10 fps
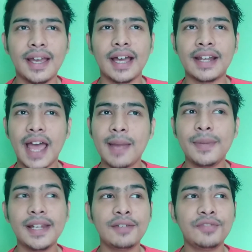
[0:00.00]
And I
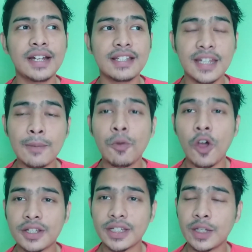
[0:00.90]
believe that Steam
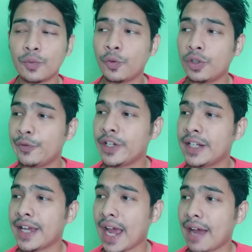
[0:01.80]
blockchain will
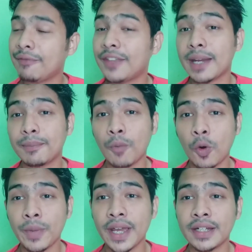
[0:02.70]
really have that
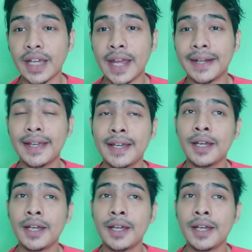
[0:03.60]
moment, and